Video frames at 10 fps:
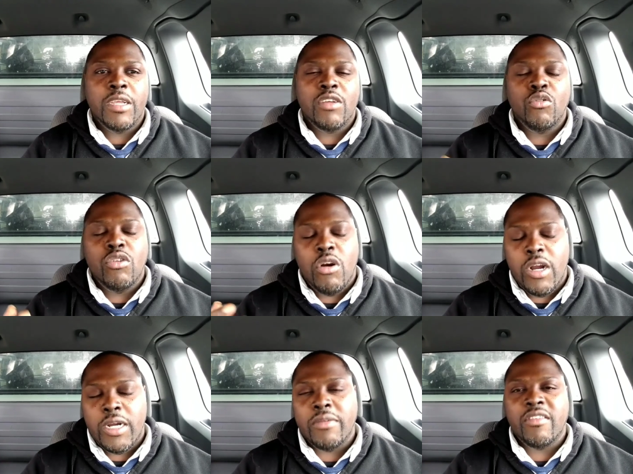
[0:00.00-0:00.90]
do
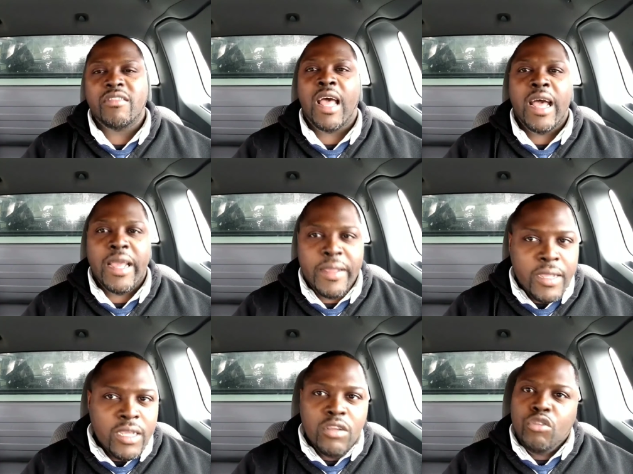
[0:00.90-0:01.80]
your design,
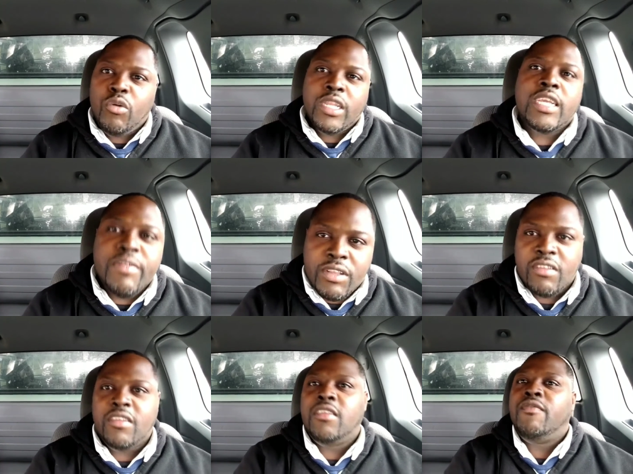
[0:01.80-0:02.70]
you want to give it to
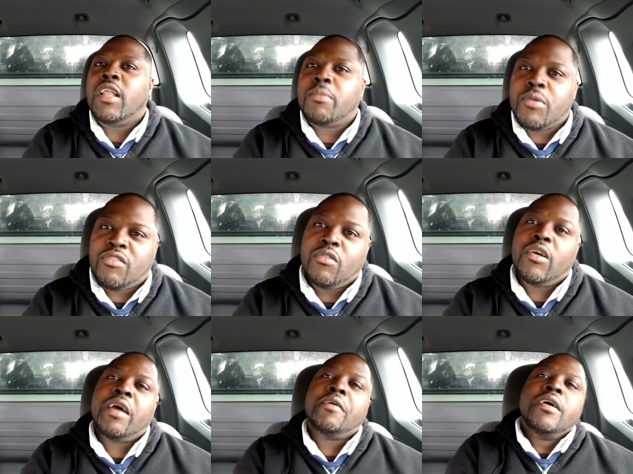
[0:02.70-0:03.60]
the developer. So
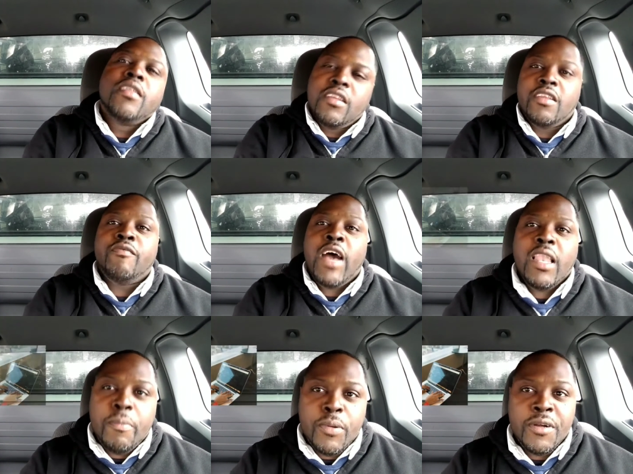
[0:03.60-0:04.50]
now the
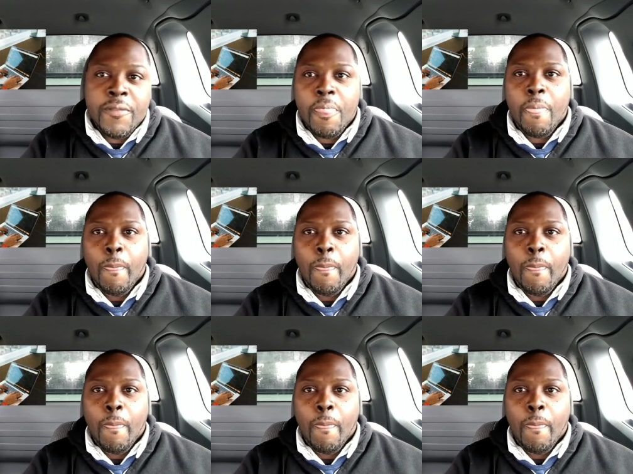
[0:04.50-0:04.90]
developer,